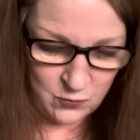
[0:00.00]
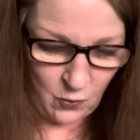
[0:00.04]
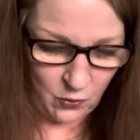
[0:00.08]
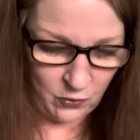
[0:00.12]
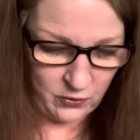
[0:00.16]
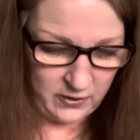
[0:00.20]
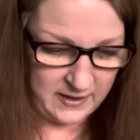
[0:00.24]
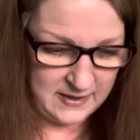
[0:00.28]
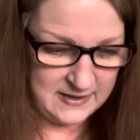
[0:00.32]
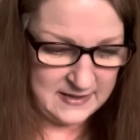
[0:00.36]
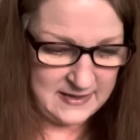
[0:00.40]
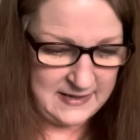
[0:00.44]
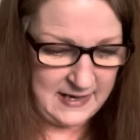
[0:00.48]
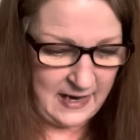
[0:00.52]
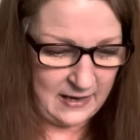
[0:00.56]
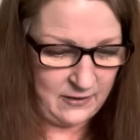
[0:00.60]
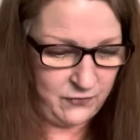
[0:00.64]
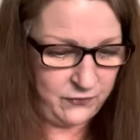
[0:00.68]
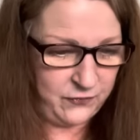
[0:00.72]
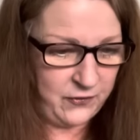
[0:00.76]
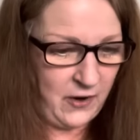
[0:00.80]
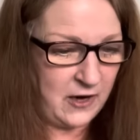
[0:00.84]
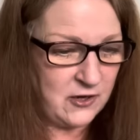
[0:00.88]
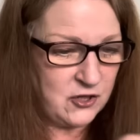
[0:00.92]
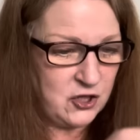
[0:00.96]
one is dead
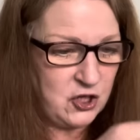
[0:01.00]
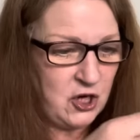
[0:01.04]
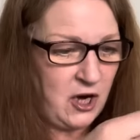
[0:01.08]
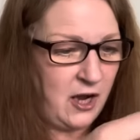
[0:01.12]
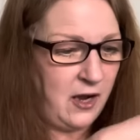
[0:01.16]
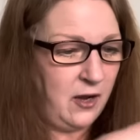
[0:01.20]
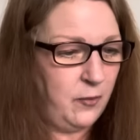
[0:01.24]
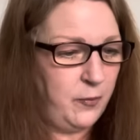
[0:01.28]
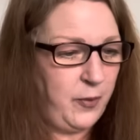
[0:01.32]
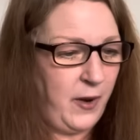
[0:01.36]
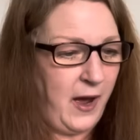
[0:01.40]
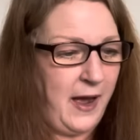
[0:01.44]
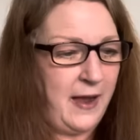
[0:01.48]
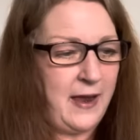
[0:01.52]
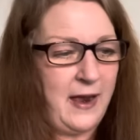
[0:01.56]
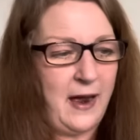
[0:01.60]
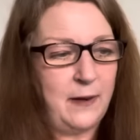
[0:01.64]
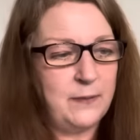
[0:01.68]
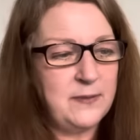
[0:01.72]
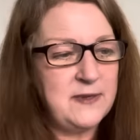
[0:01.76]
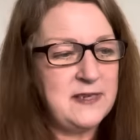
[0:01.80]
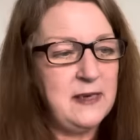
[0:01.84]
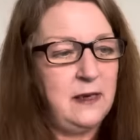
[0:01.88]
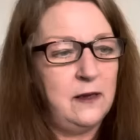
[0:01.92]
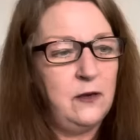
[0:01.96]
fragile, but I
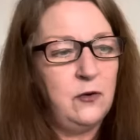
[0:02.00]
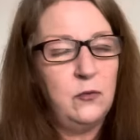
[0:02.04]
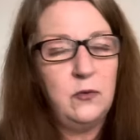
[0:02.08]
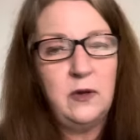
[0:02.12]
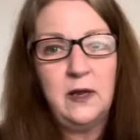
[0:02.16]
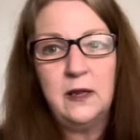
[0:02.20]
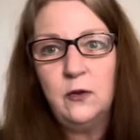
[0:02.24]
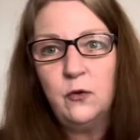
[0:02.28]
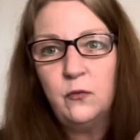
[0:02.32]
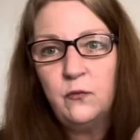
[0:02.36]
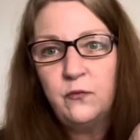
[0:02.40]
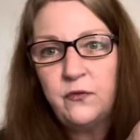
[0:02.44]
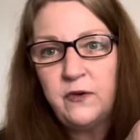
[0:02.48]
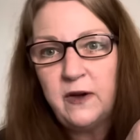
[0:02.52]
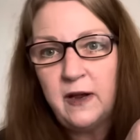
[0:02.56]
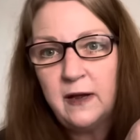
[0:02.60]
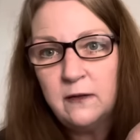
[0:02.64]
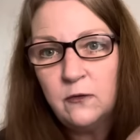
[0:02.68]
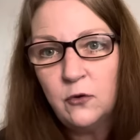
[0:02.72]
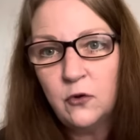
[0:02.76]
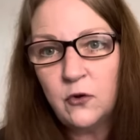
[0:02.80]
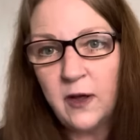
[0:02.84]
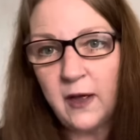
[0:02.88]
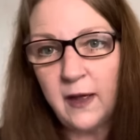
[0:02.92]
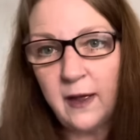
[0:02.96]
absolutely loved it.
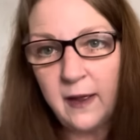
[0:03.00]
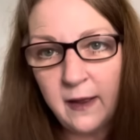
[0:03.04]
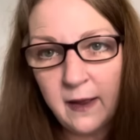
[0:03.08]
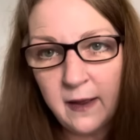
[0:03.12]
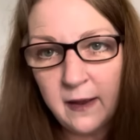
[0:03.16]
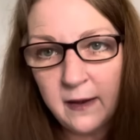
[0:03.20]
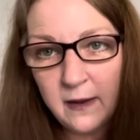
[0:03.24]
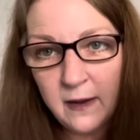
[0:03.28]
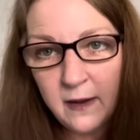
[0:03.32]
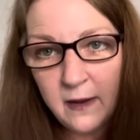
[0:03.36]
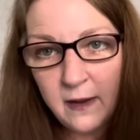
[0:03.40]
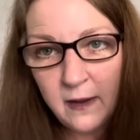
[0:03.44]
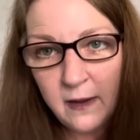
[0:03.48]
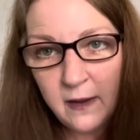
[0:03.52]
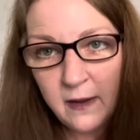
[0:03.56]
Look at it.